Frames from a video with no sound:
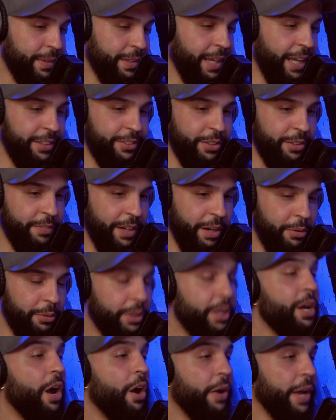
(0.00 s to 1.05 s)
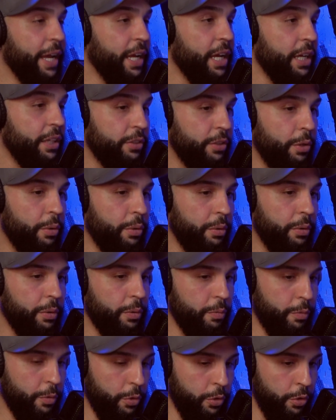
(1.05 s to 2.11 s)
I totally forgot. Okay, so.
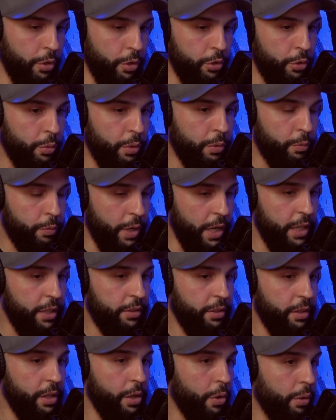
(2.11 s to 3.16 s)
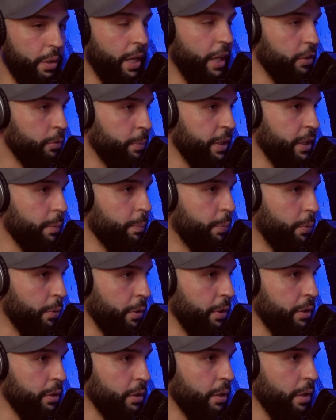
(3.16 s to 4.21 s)
You would run into the whole lesbian
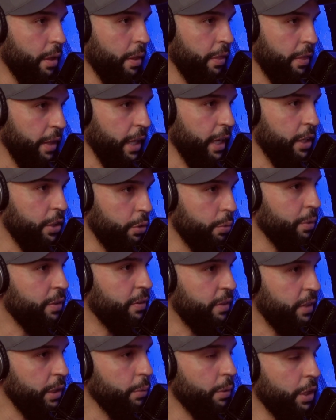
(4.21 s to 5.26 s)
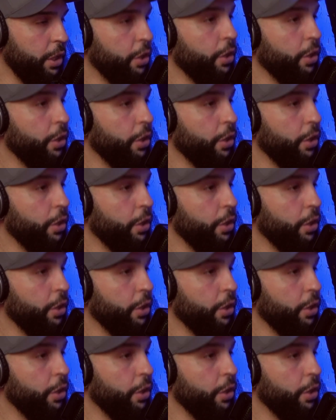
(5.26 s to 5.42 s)
porn thing and you would see what